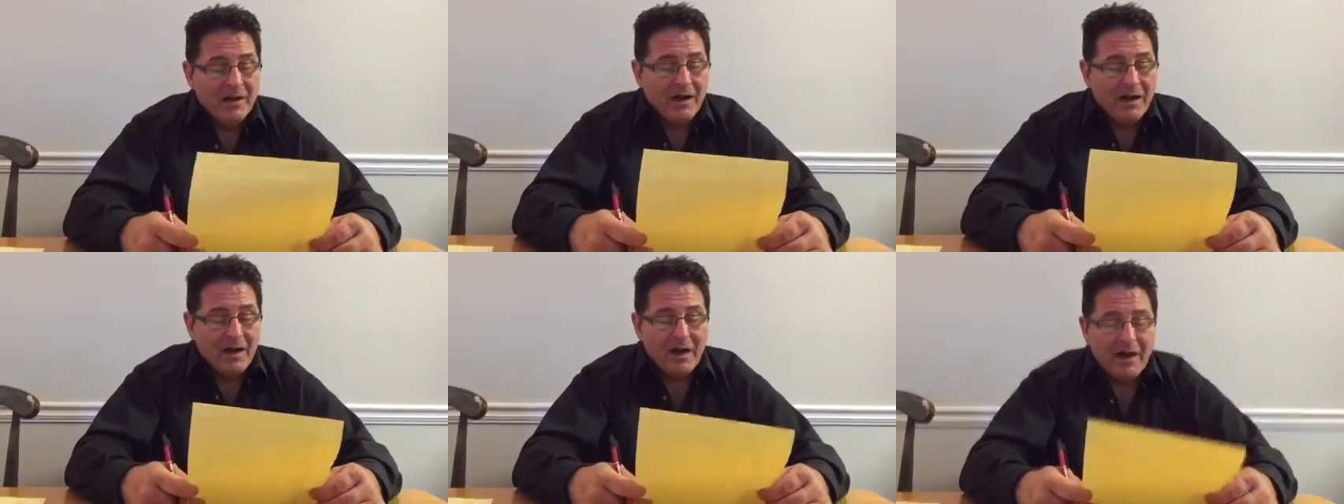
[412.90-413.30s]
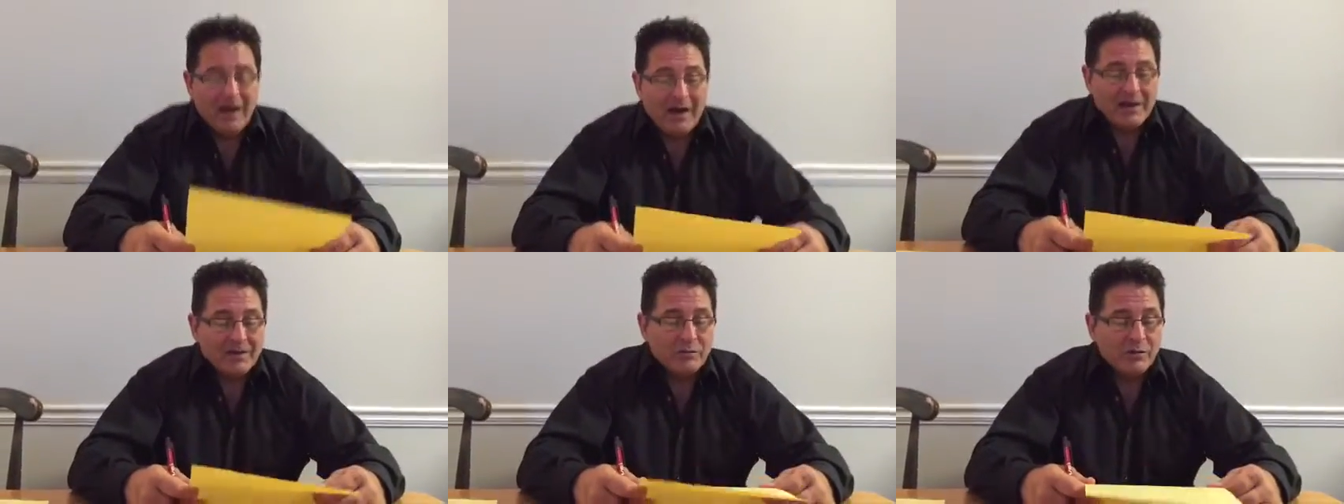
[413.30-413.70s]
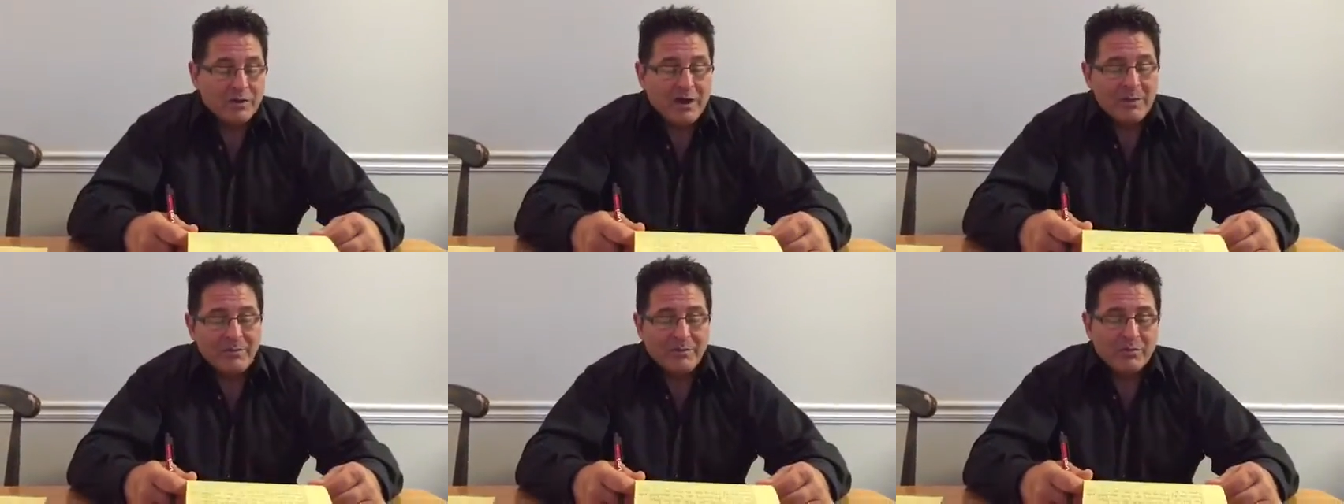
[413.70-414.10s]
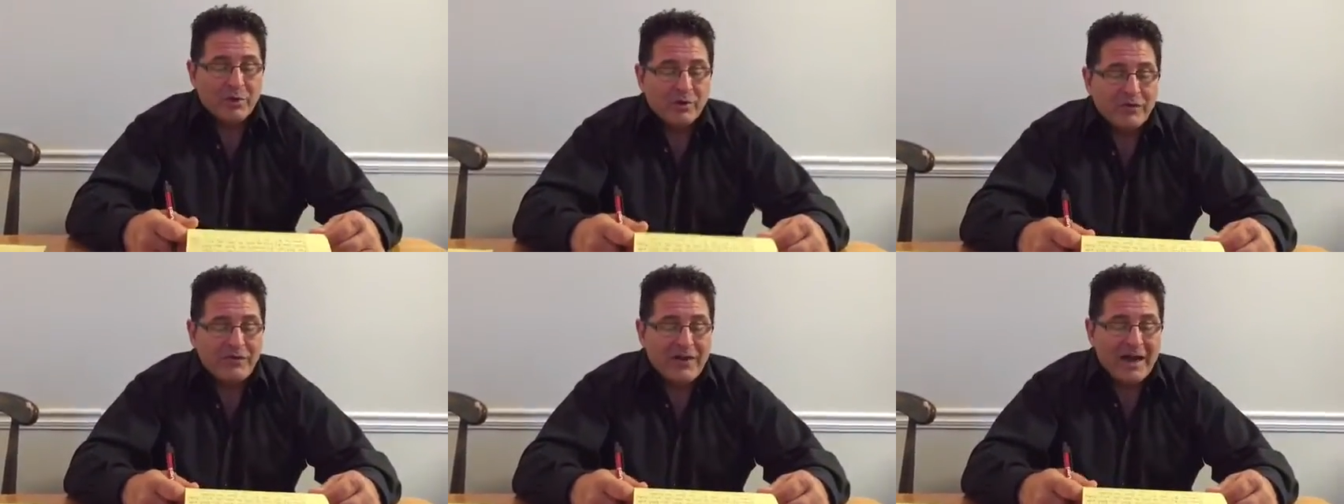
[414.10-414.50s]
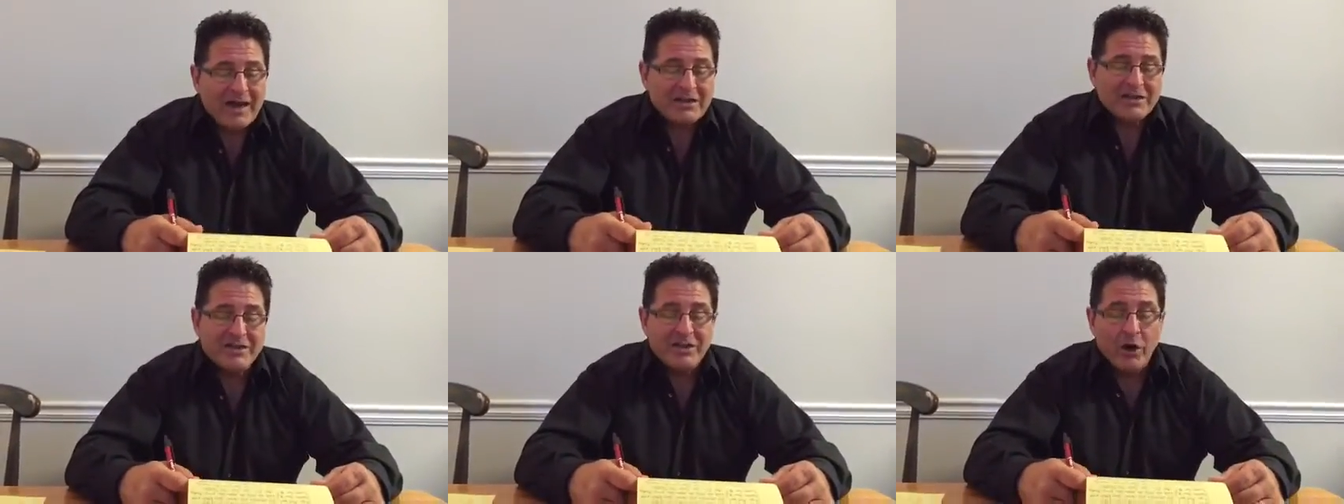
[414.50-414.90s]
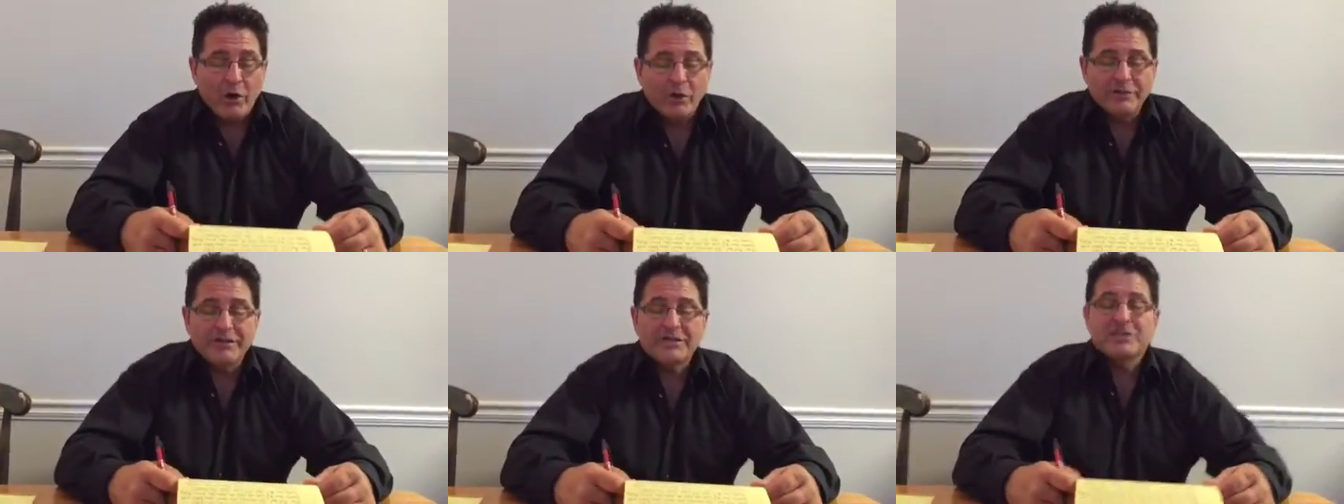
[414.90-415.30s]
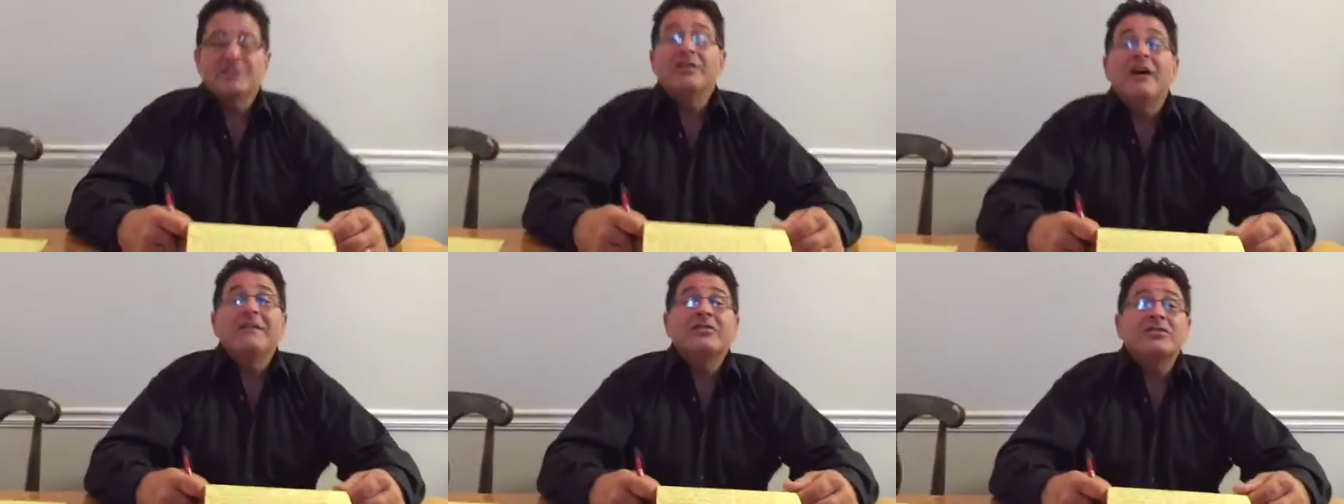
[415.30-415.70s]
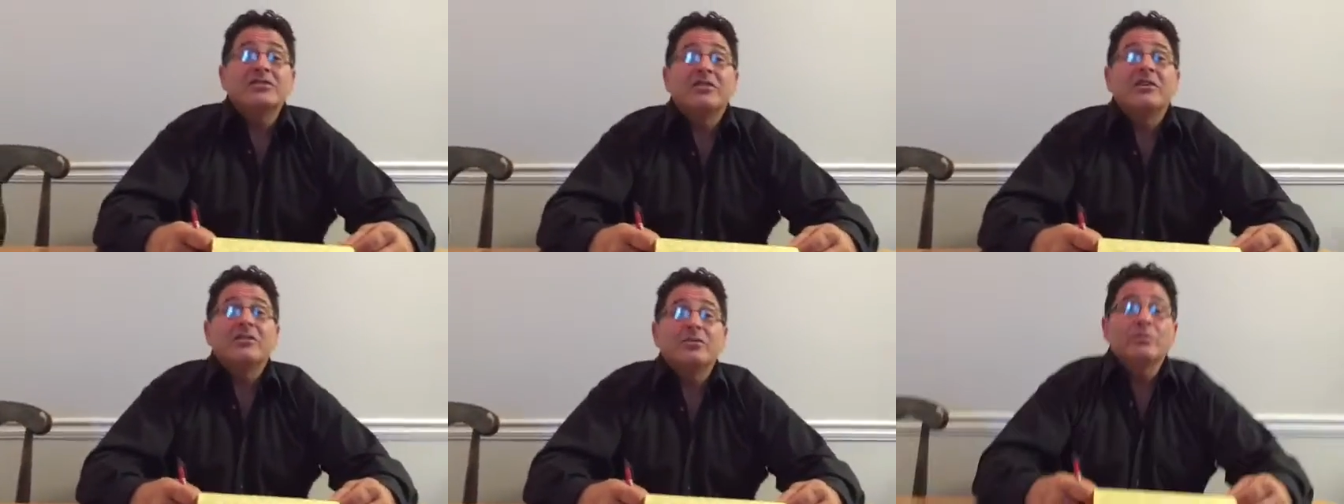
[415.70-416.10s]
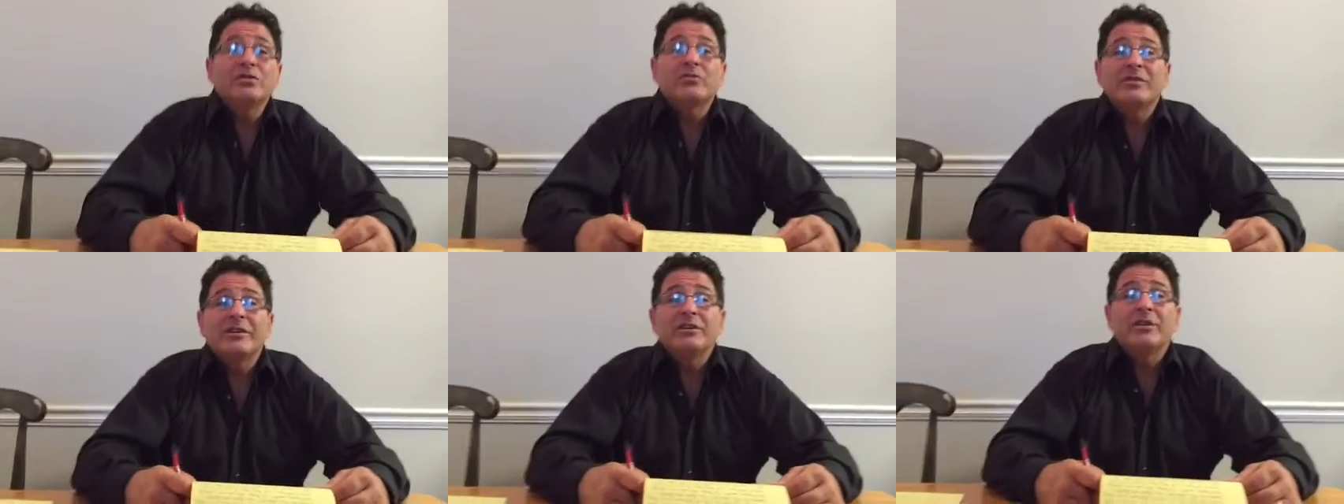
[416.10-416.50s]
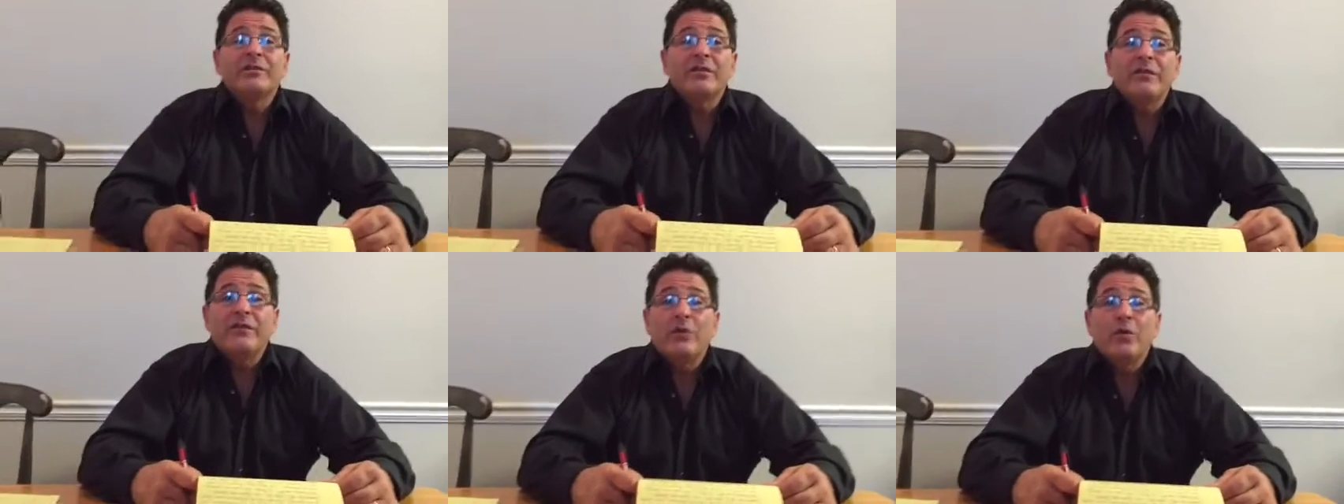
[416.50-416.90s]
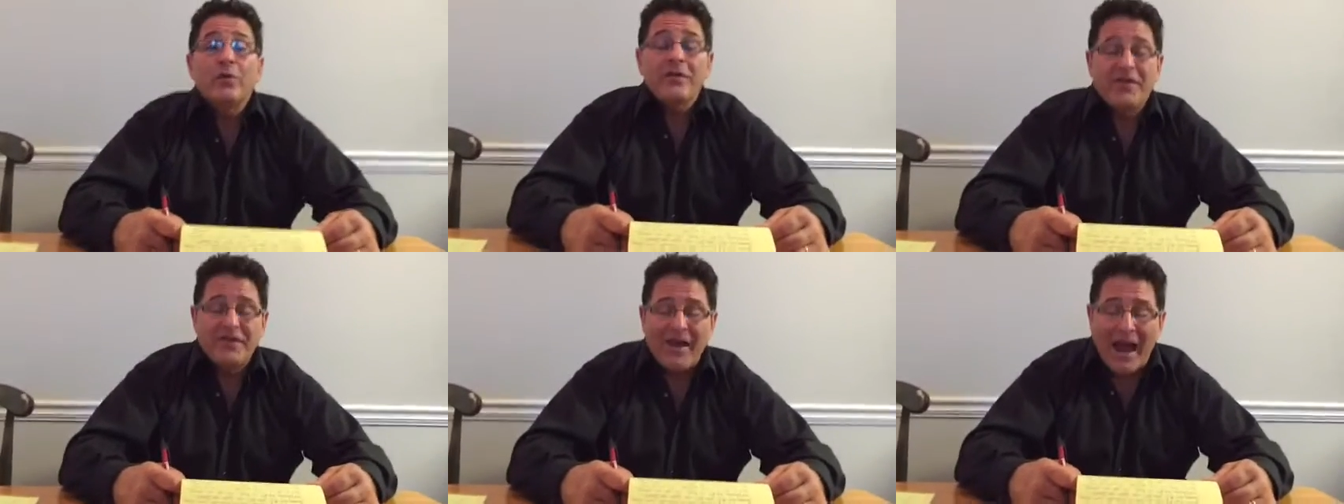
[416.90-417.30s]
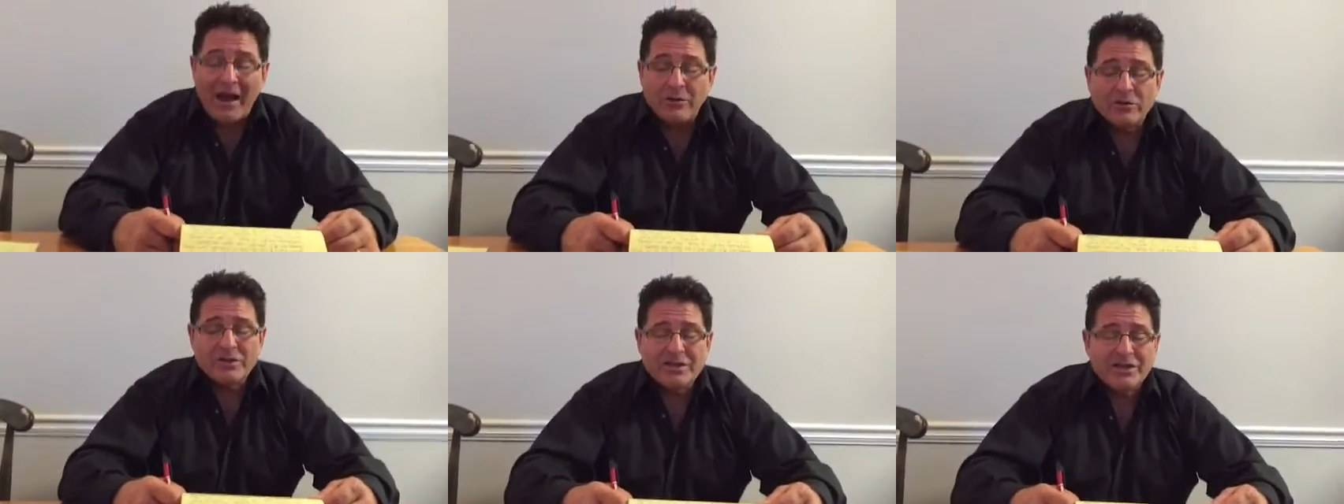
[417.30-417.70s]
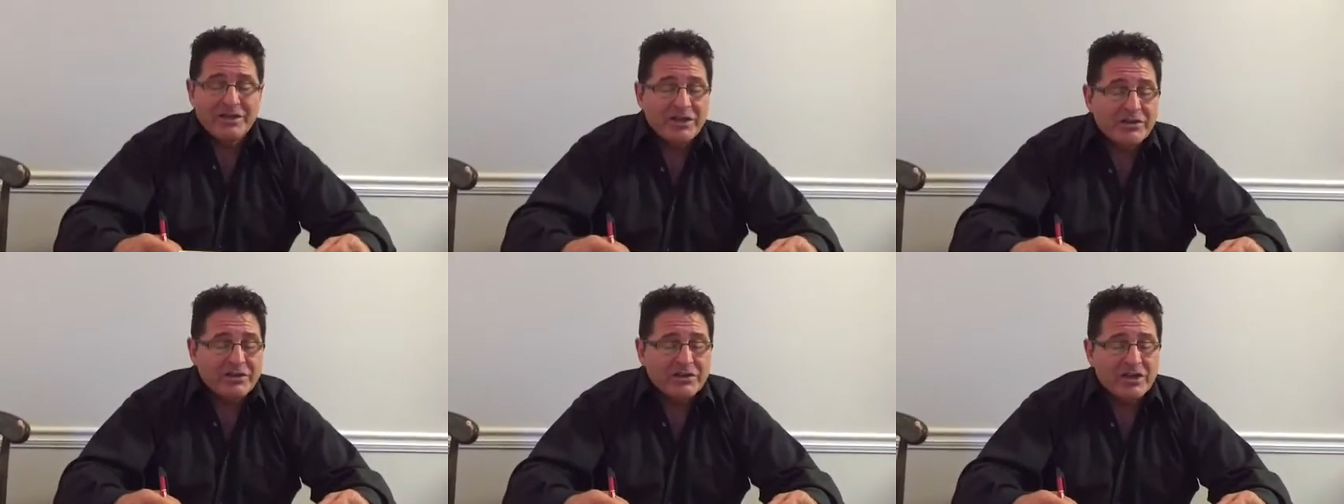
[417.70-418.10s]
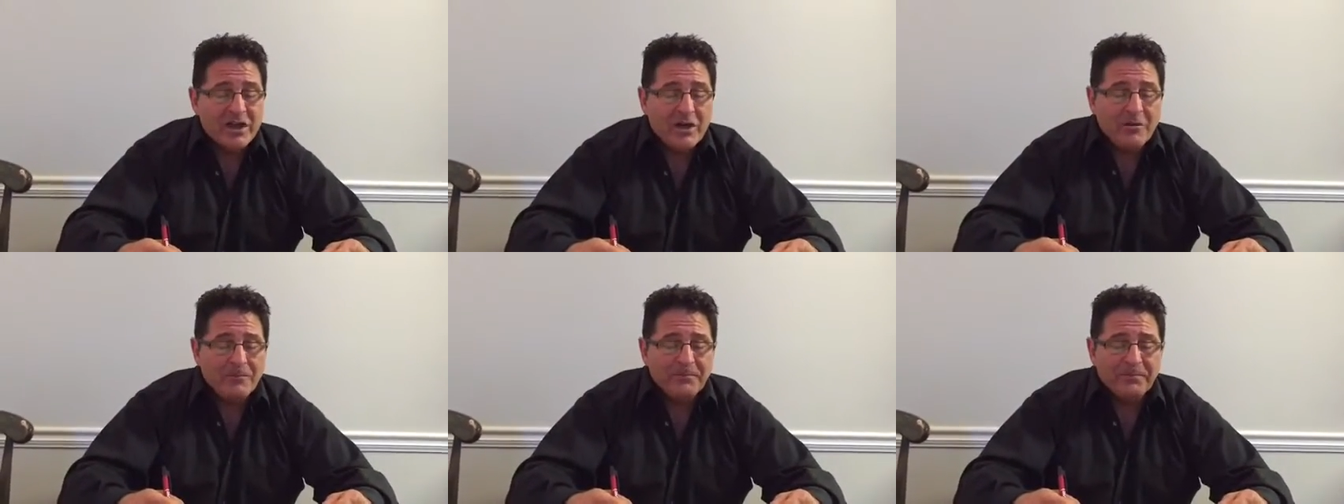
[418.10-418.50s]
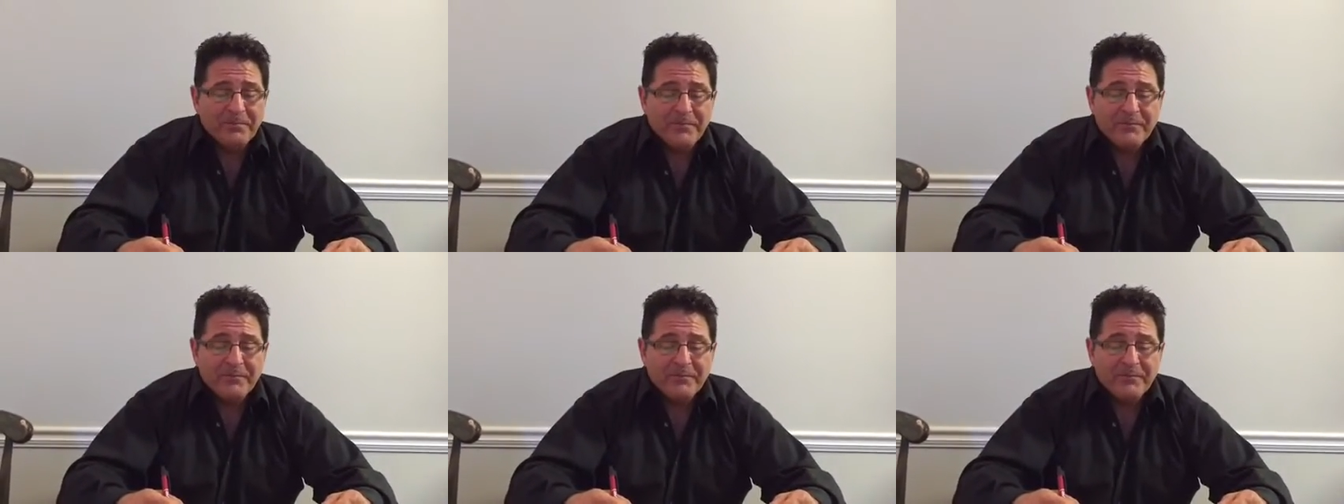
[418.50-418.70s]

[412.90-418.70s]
Uh, a couple more facts. The oldest love song was written over 4,000 years ago.